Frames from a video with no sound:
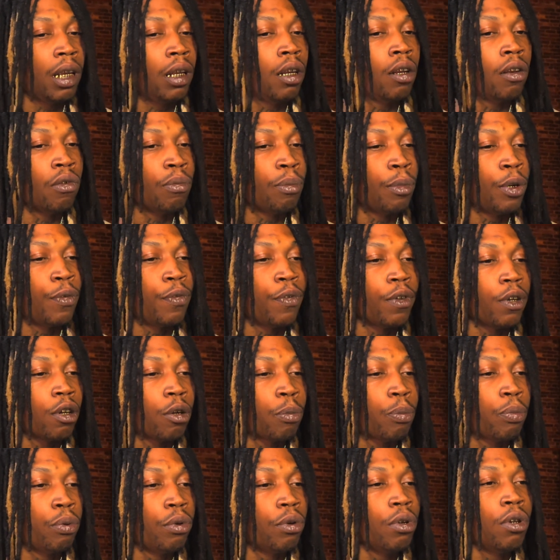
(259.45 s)
waiting on a
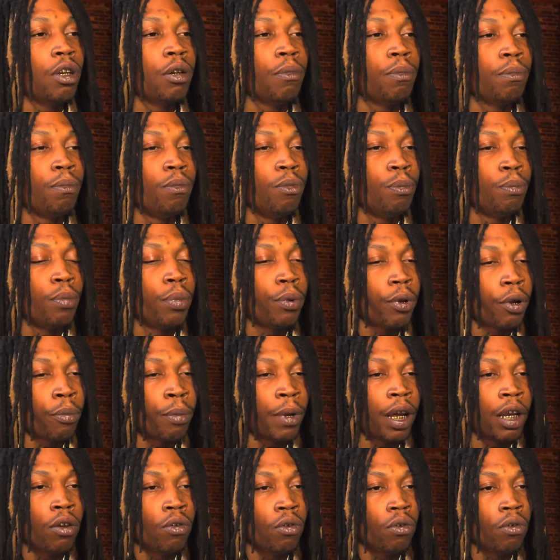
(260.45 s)
motherfucker to pull up and
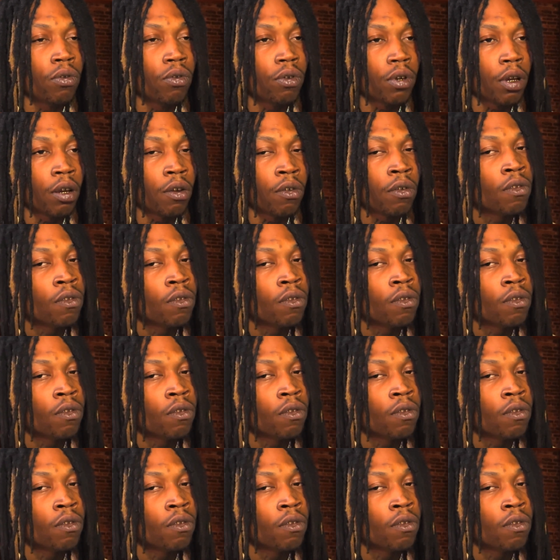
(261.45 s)
blow my noodles